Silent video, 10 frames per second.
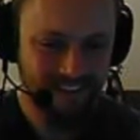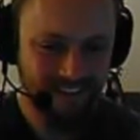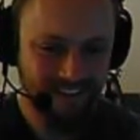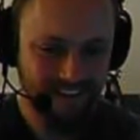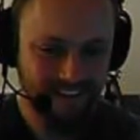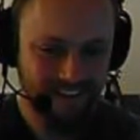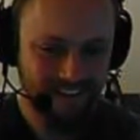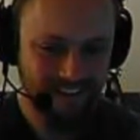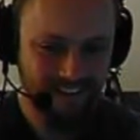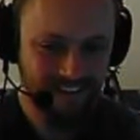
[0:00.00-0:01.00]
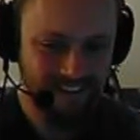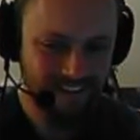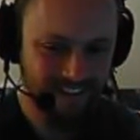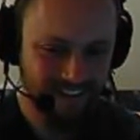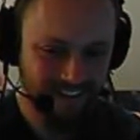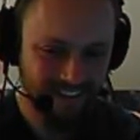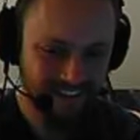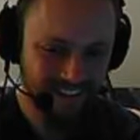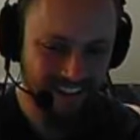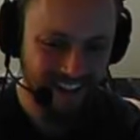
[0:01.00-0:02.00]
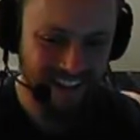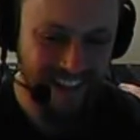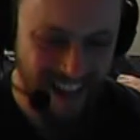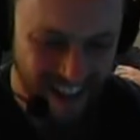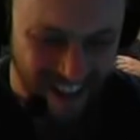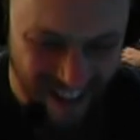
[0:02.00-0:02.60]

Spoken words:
[no speech]